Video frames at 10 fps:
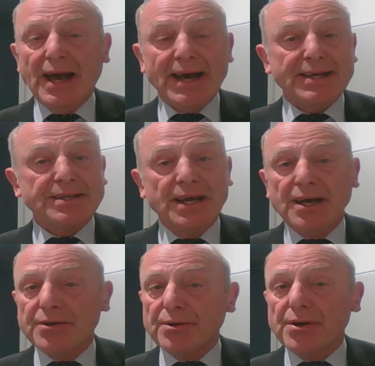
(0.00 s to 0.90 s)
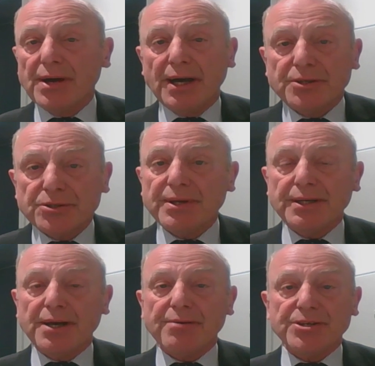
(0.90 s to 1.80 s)
And you know, I do
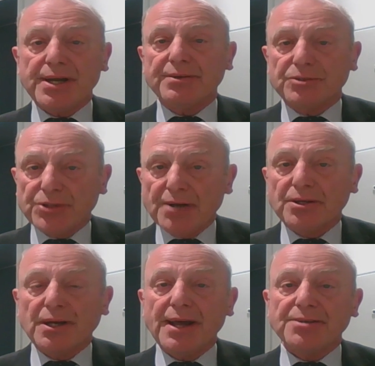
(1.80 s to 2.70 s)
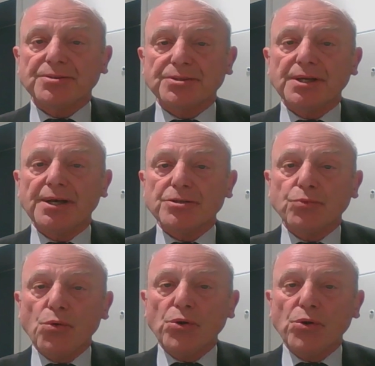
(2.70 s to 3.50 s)
encourage gentle exercise,